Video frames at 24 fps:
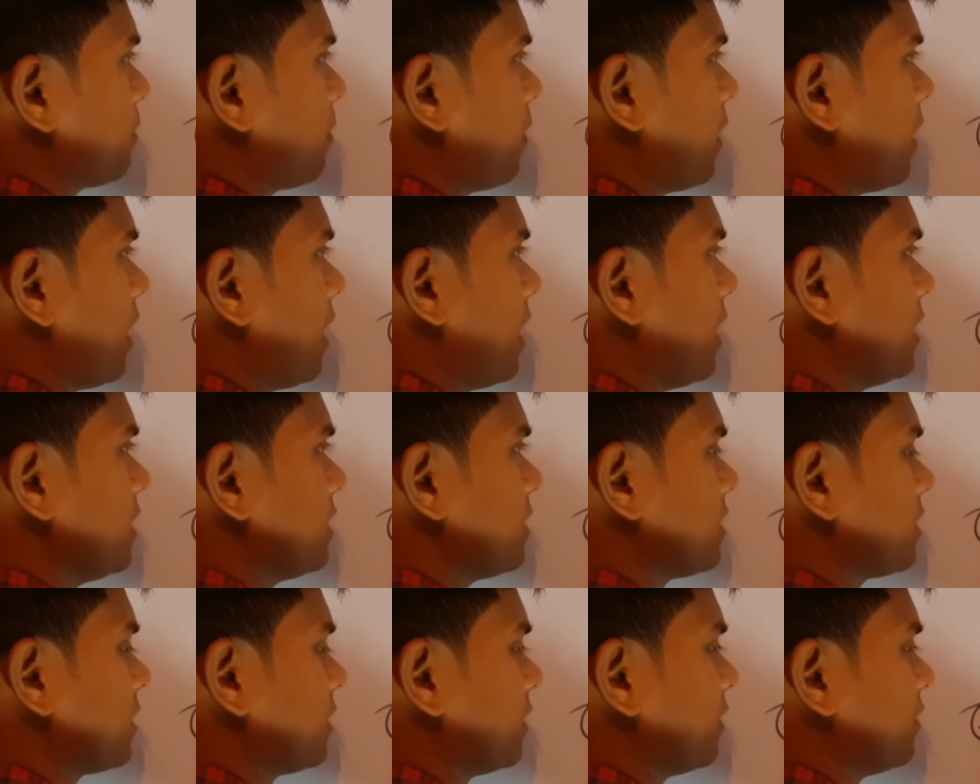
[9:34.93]

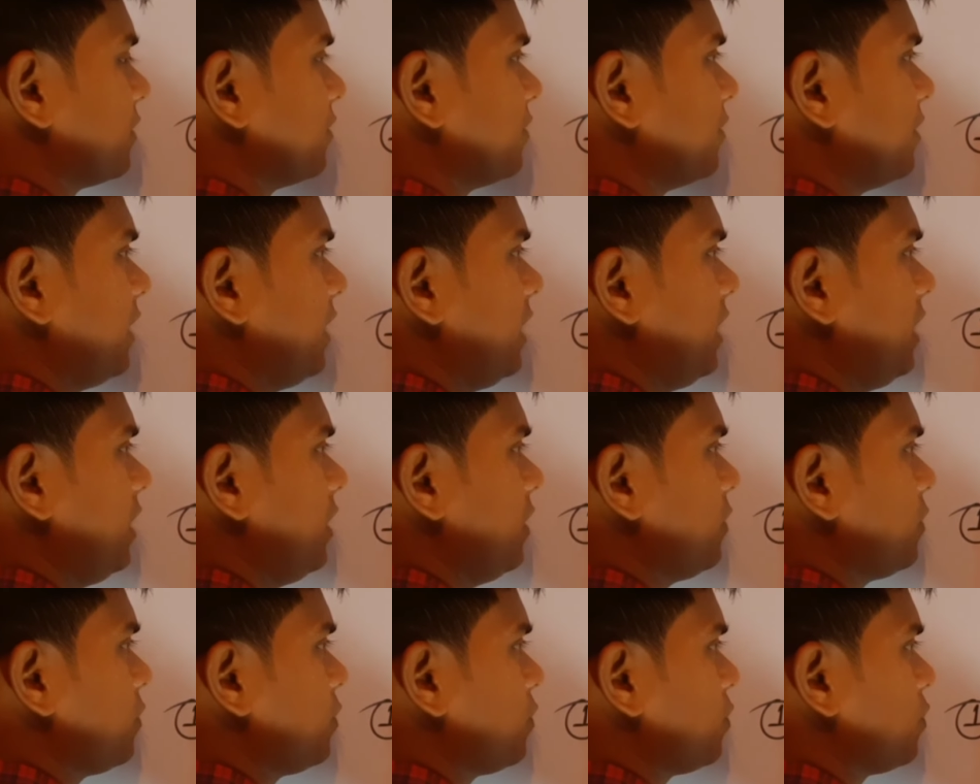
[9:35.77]
plus
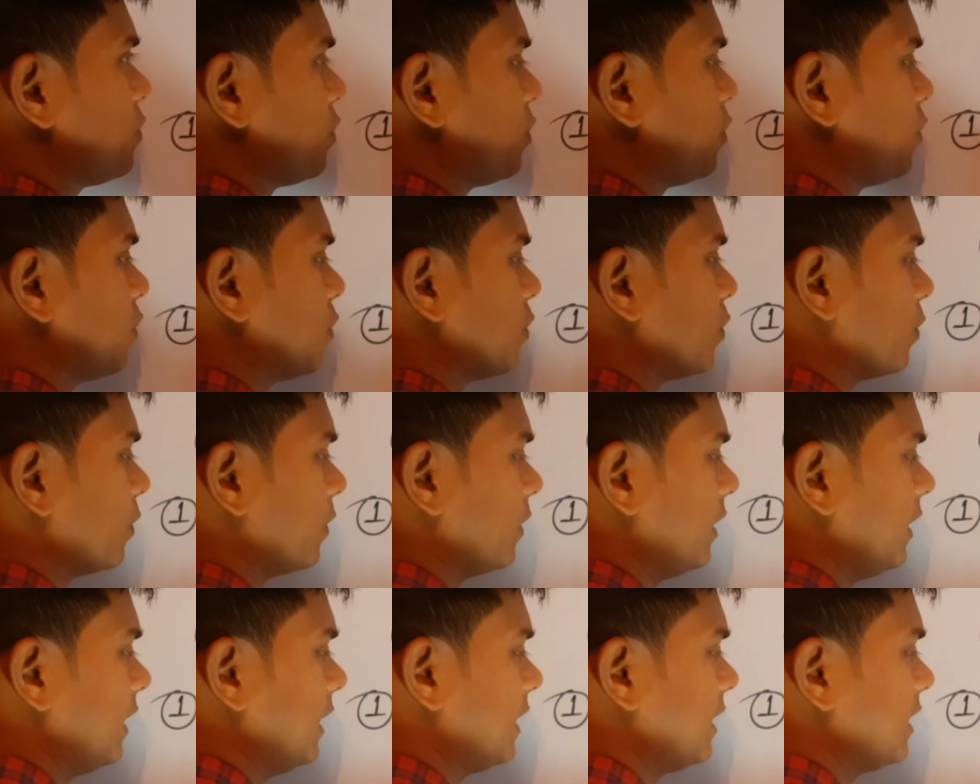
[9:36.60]

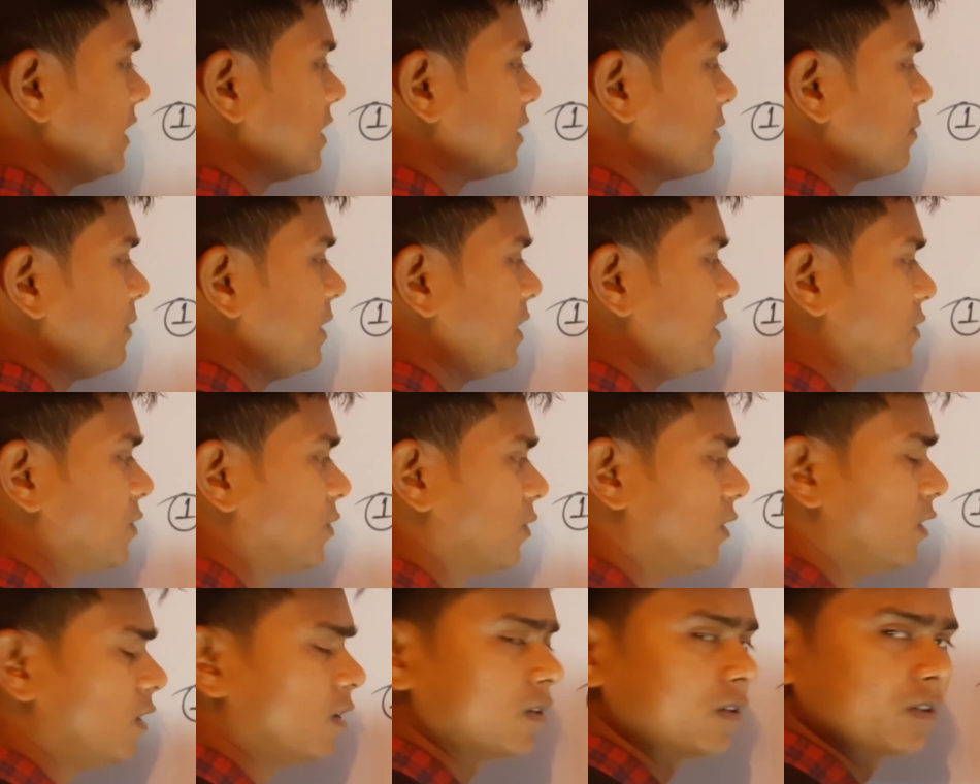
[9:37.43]
V2. It is V2,
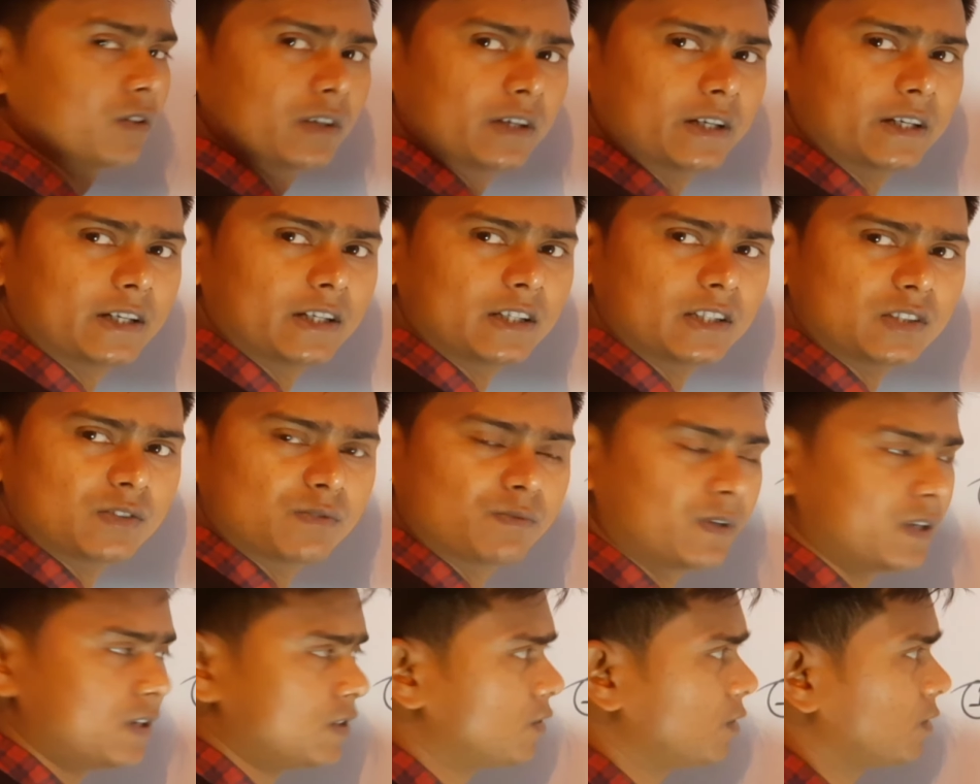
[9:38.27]
no? It is
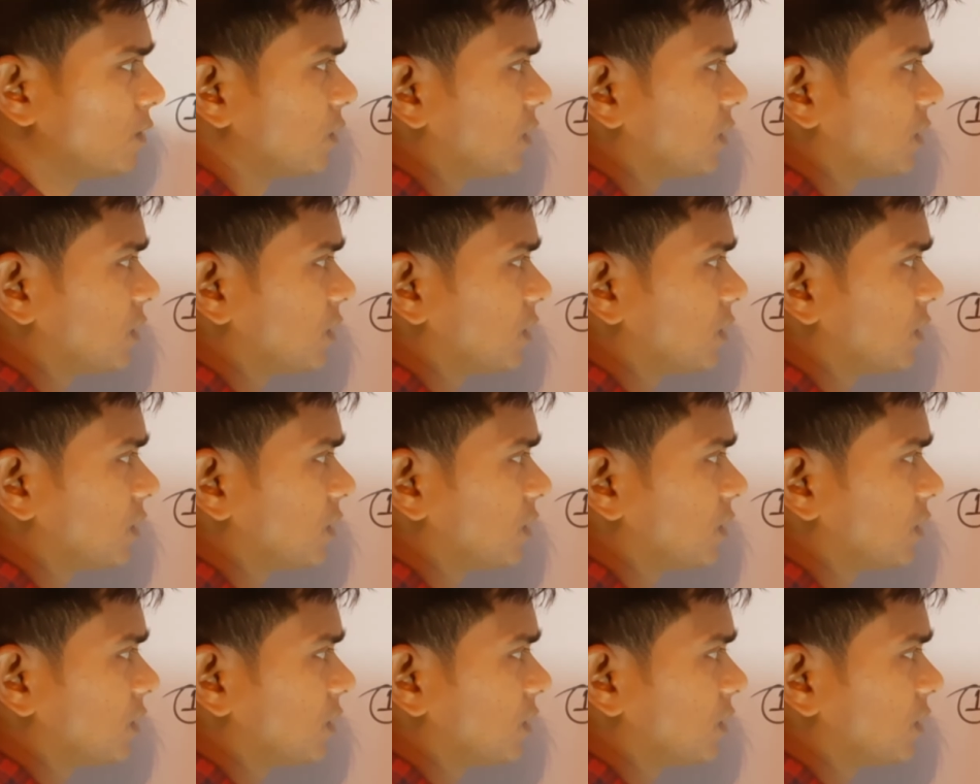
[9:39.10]
V2.